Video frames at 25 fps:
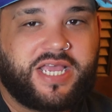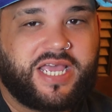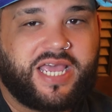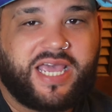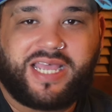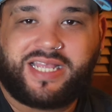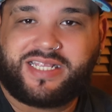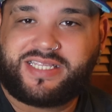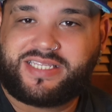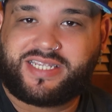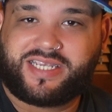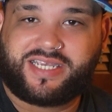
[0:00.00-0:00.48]

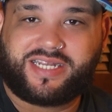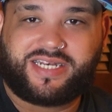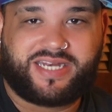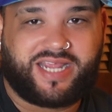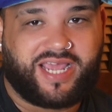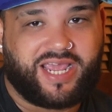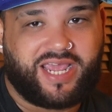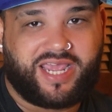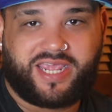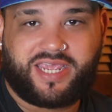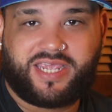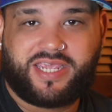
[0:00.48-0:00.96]
and
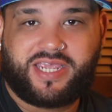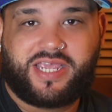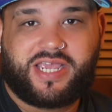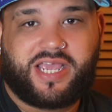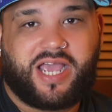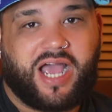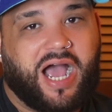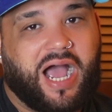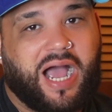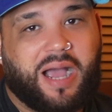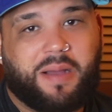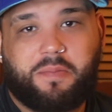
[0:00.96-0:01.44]
today
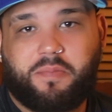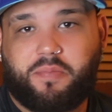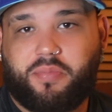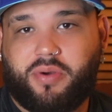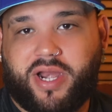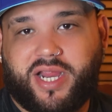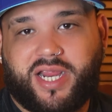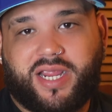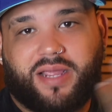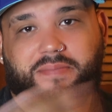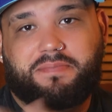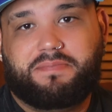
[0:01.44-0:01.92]
I'm
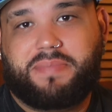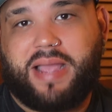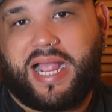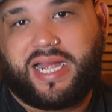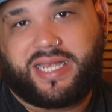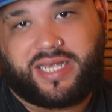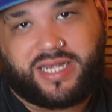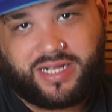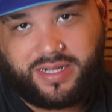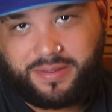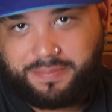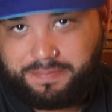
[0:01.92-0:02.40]
bringing
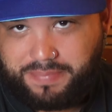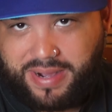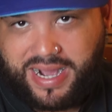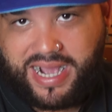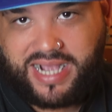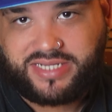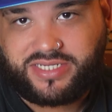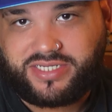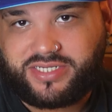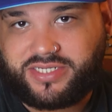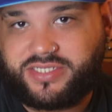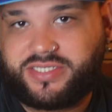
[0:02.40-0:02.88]
back the
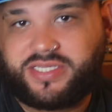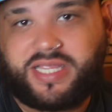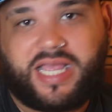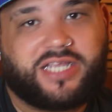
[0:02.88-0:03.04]
unboxings.